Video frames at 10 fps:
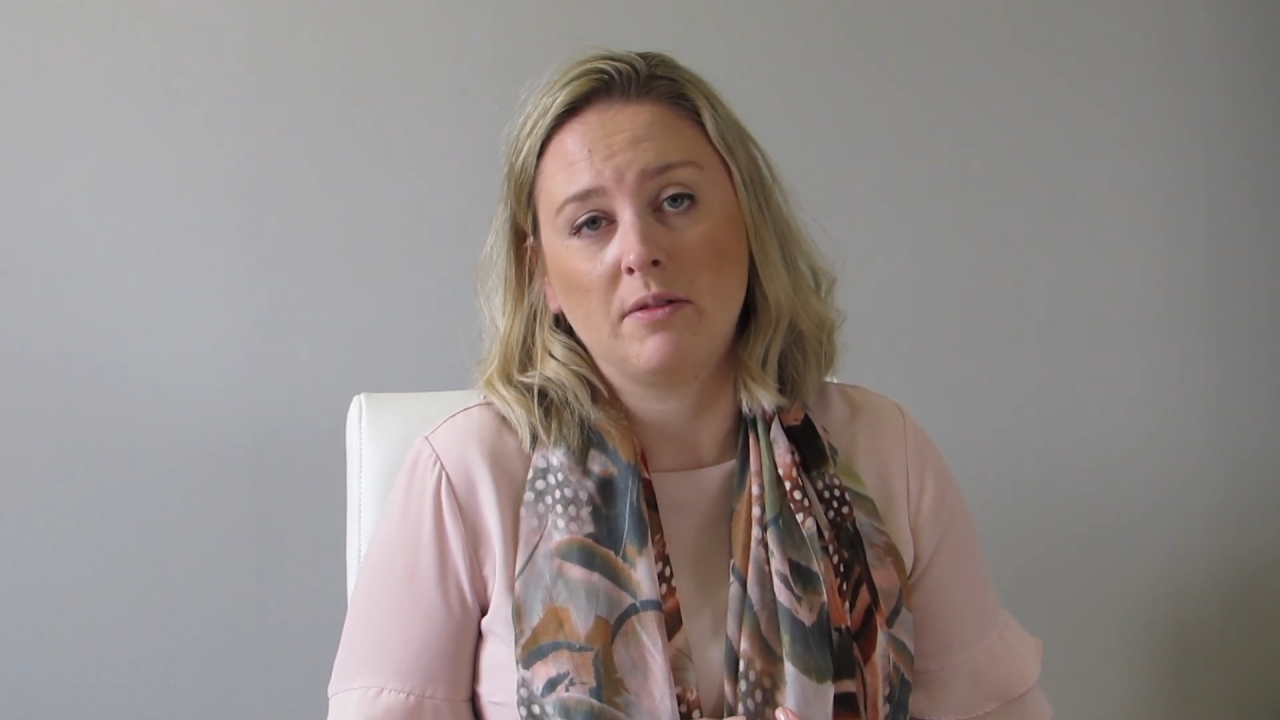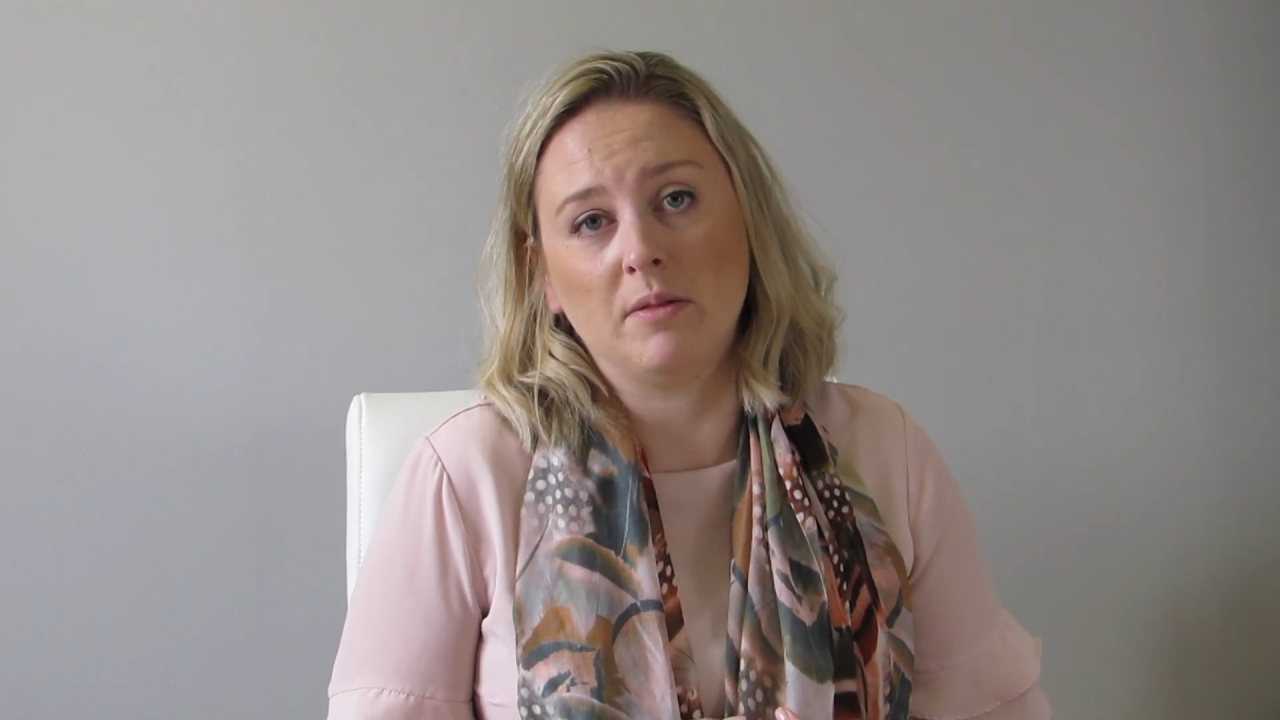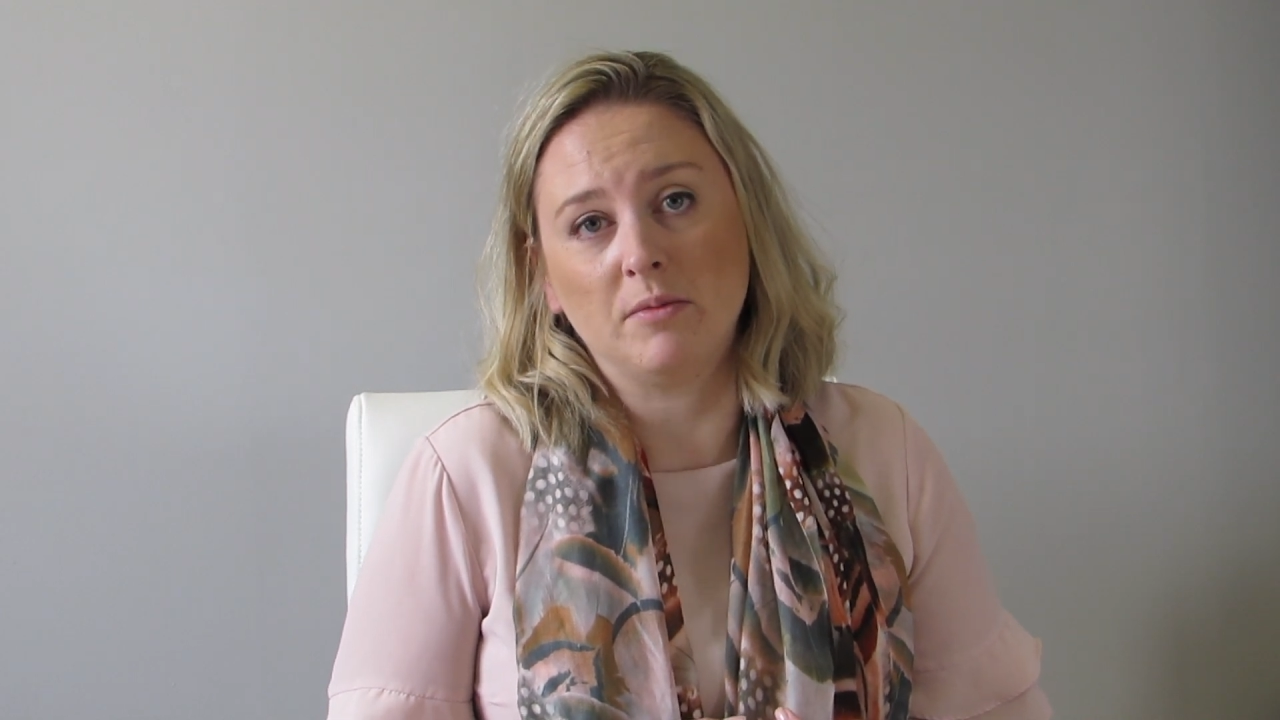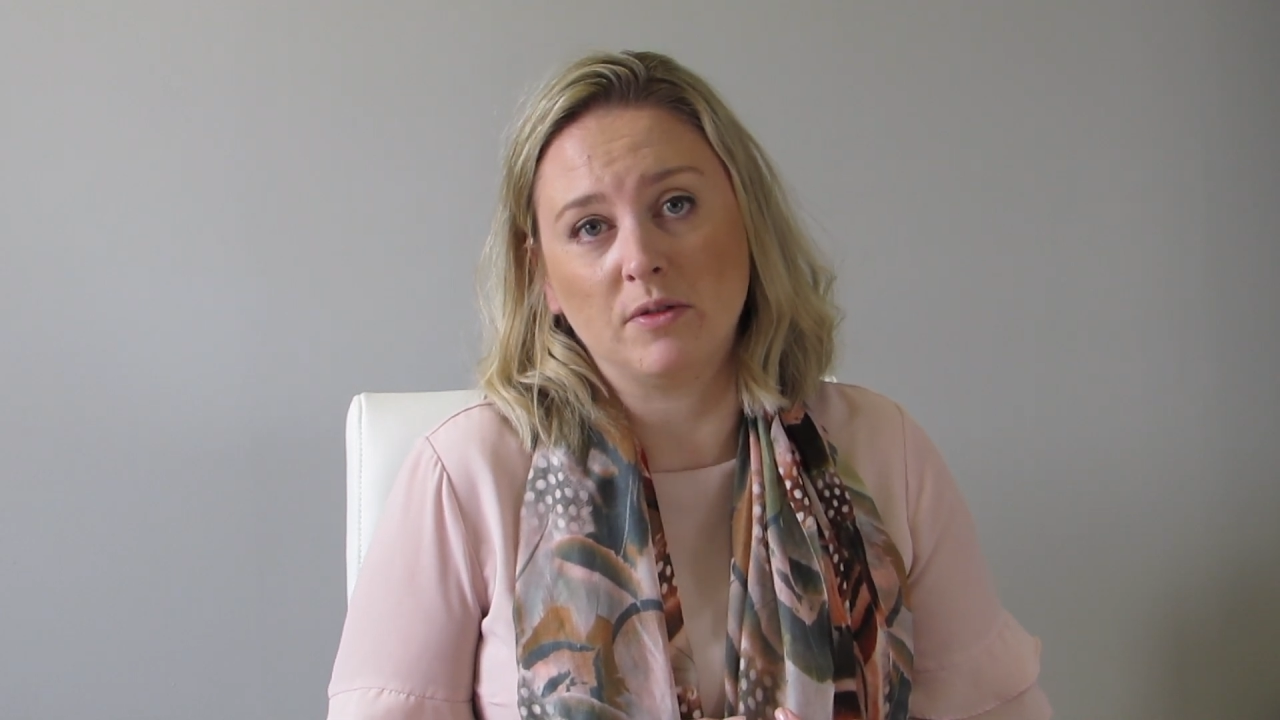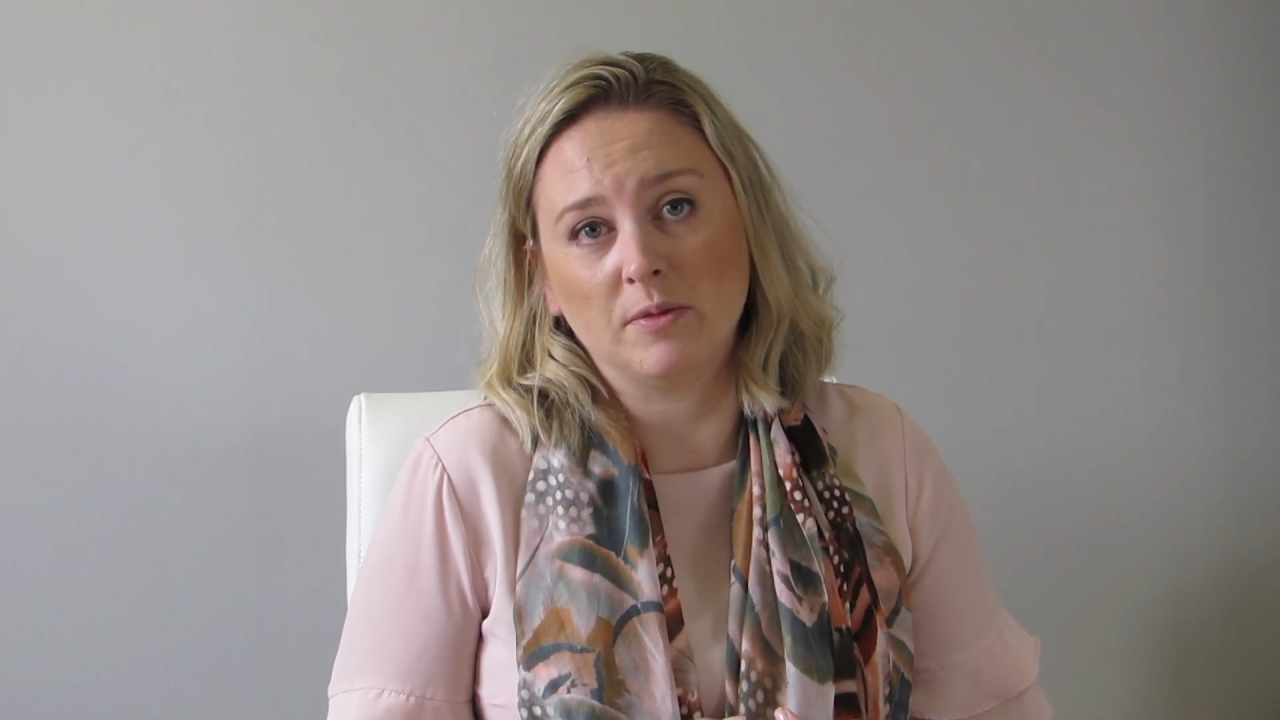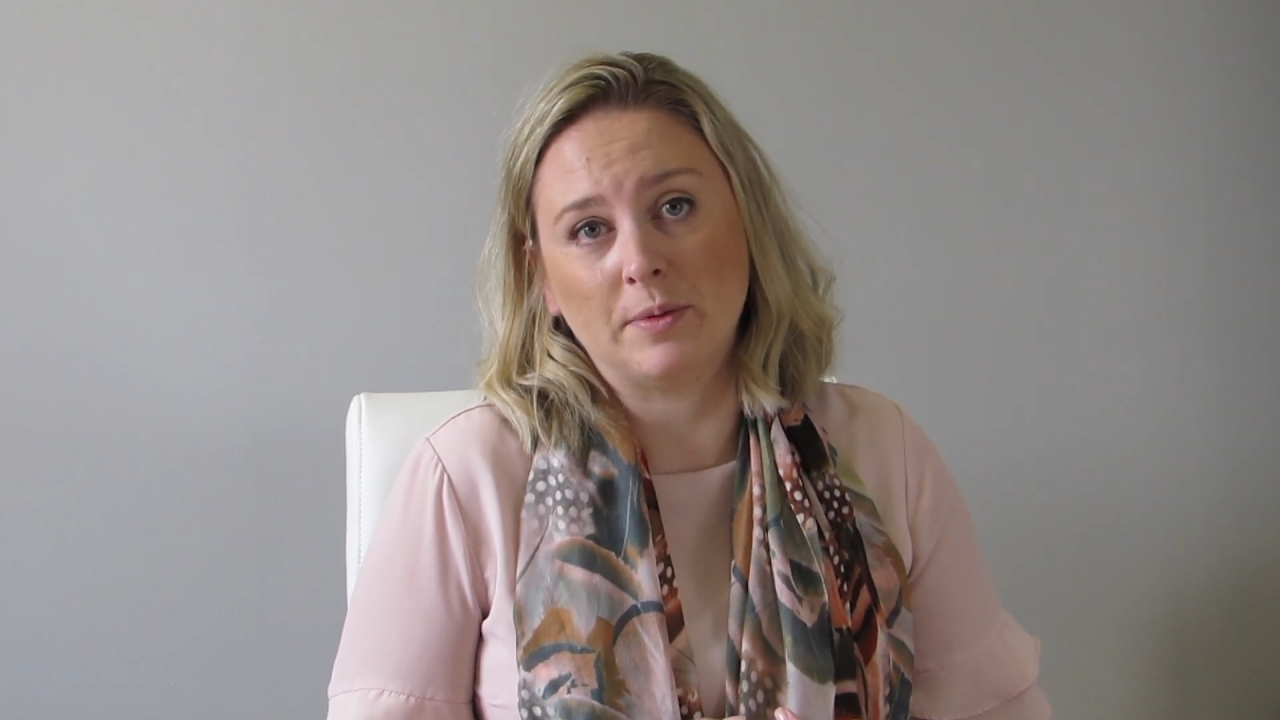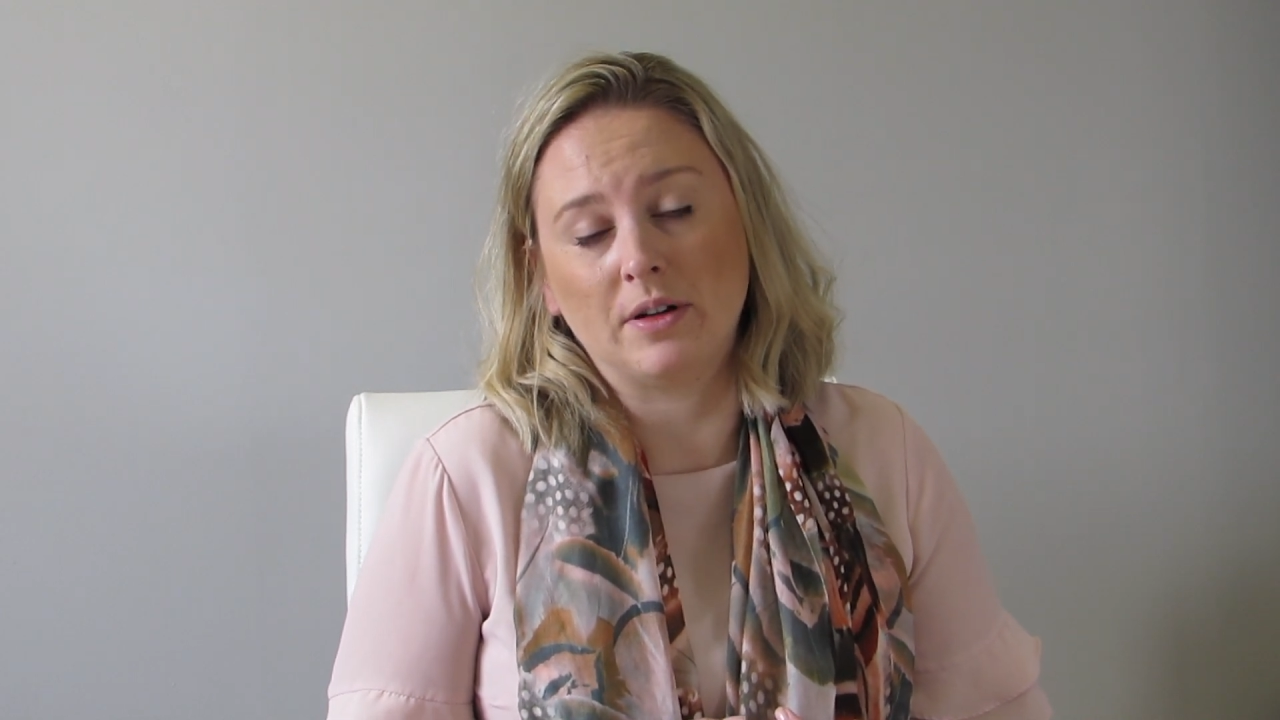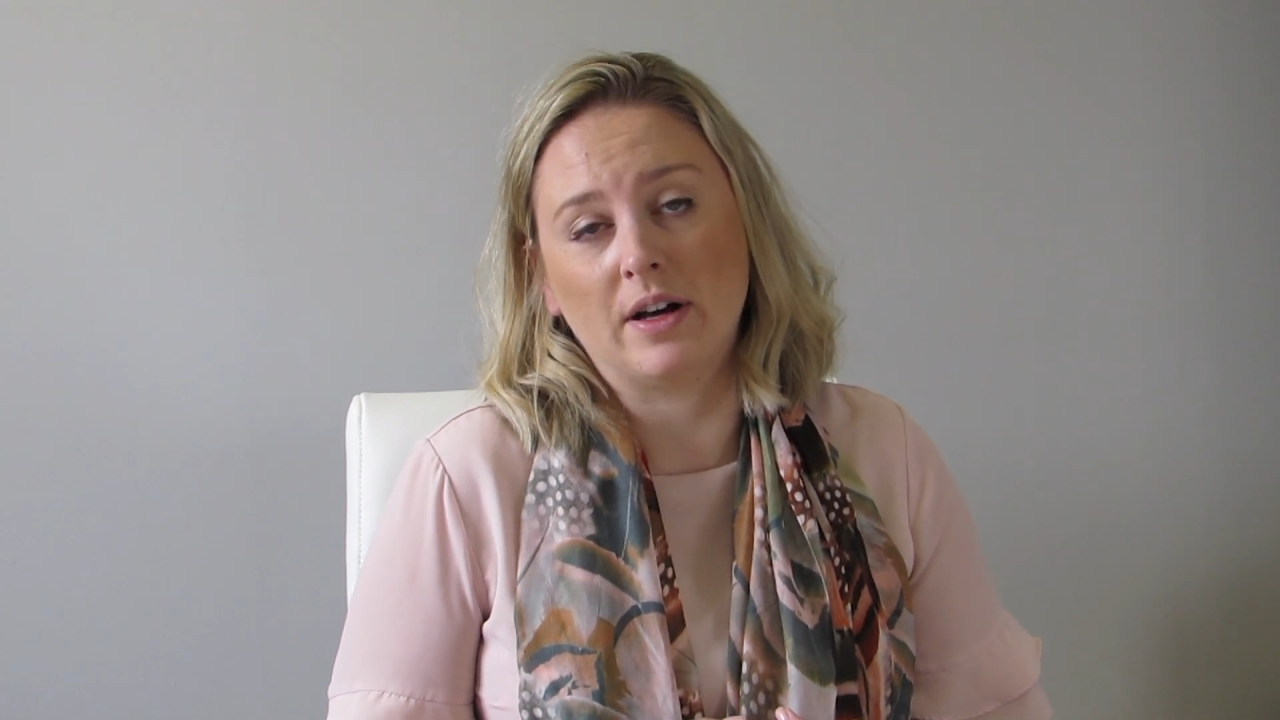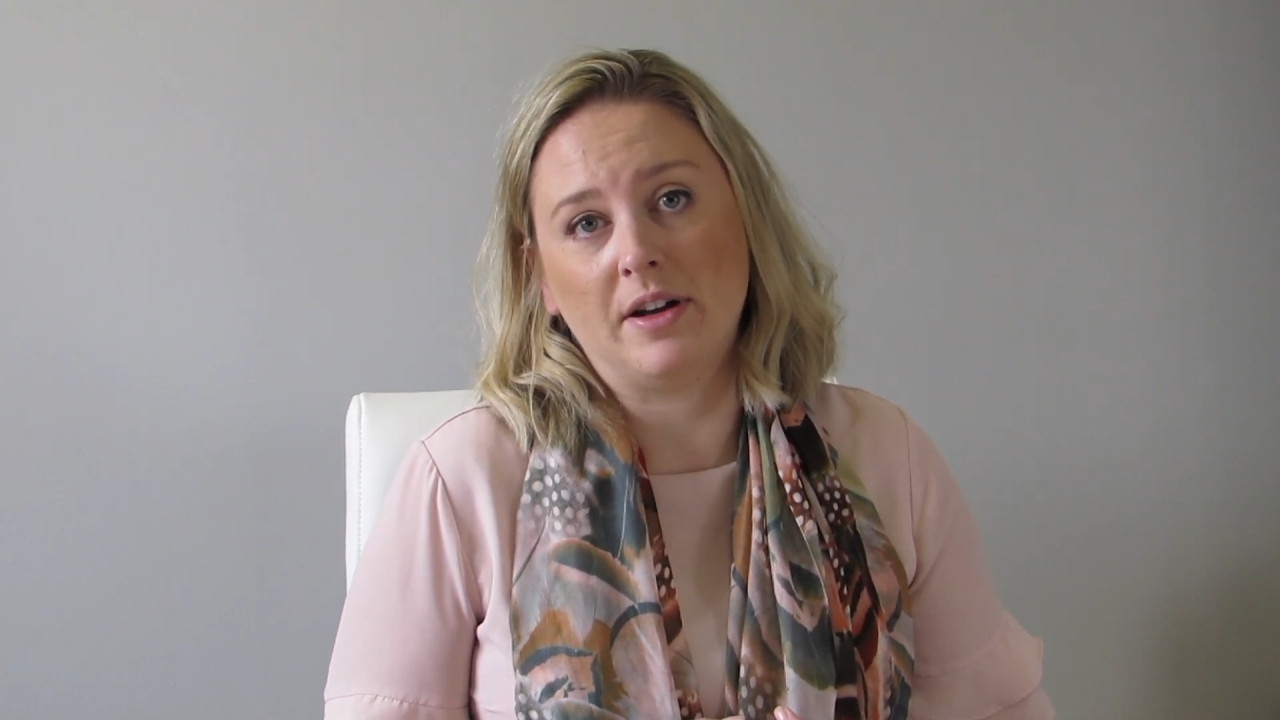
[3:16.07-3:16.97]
removable